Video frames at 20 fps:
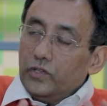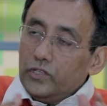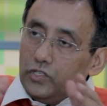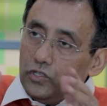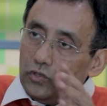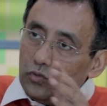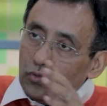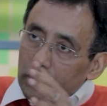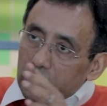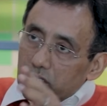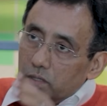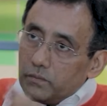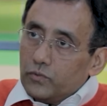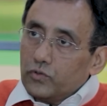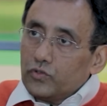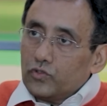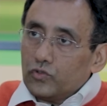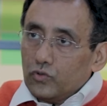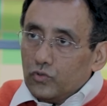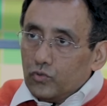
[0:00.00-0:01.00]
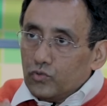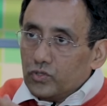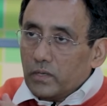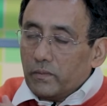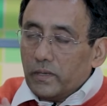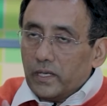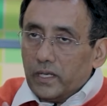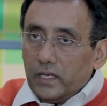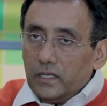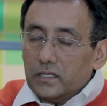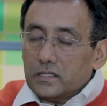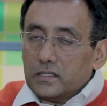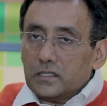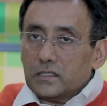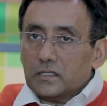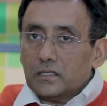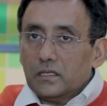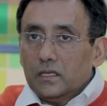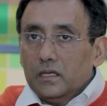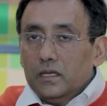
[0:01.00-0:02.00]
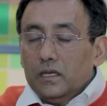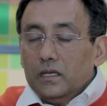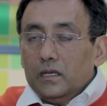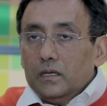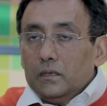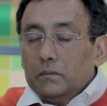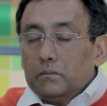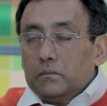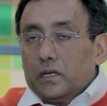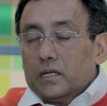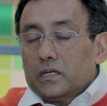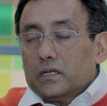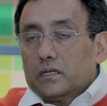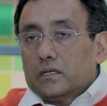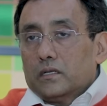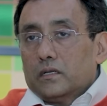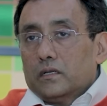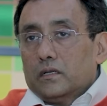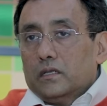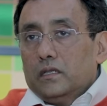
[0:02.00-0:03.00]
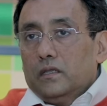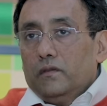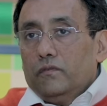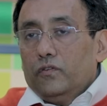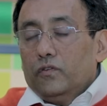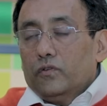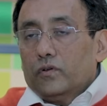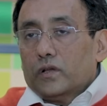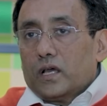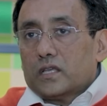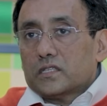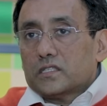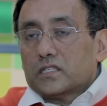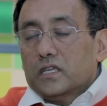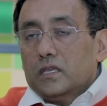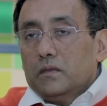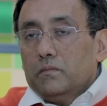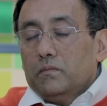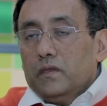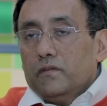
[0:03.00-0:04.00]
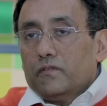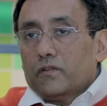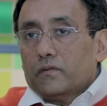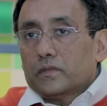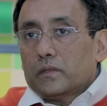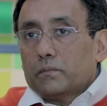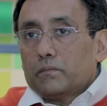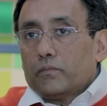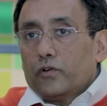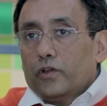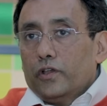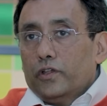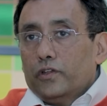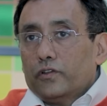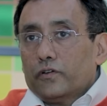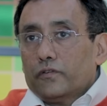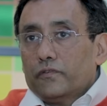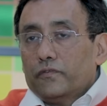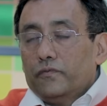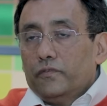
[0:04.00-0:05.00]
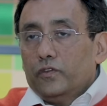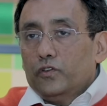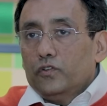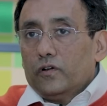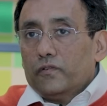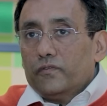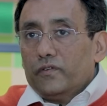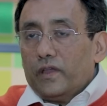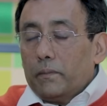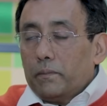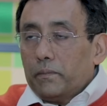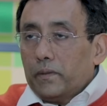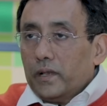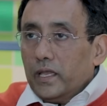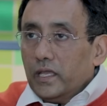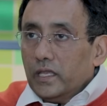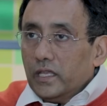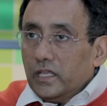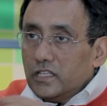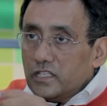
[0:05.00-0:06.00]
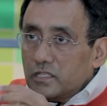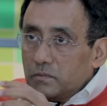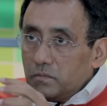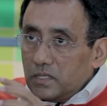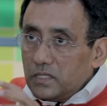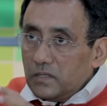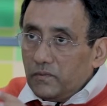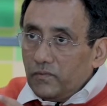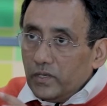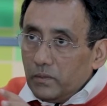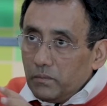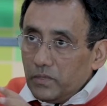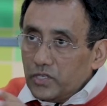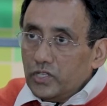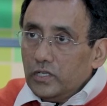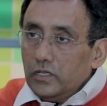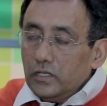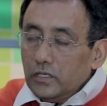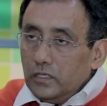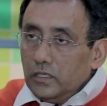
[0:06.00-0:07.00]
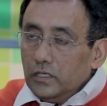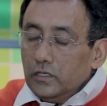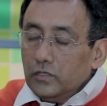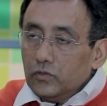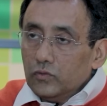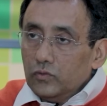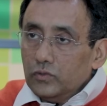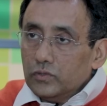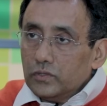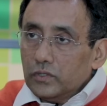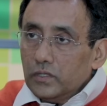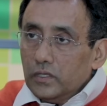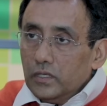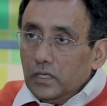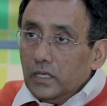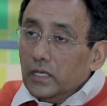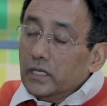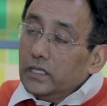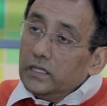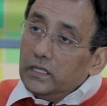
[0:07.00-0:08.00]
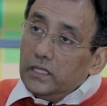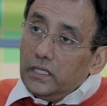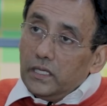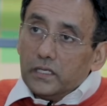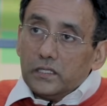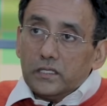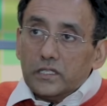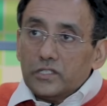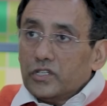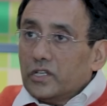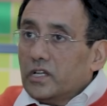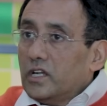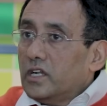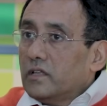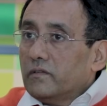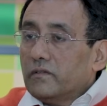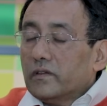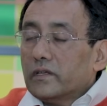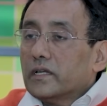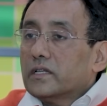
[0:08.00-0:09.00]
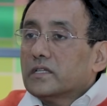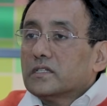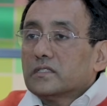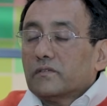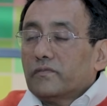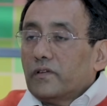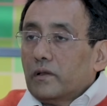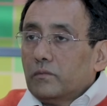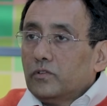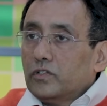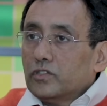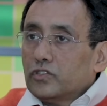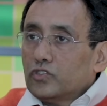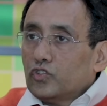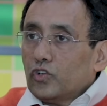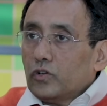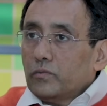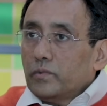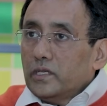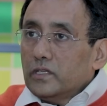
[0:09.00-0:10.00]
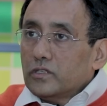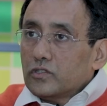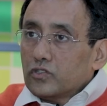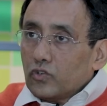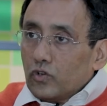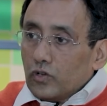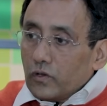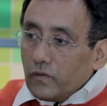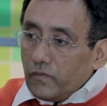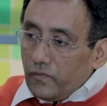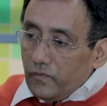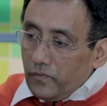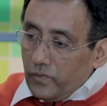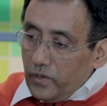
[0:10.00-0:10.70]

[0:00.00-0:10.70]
which you are supposed to do some analysis. But if you are asking me from the point of view of applying any specific machine learning tools, there the generative AI does a fabulous job in sort of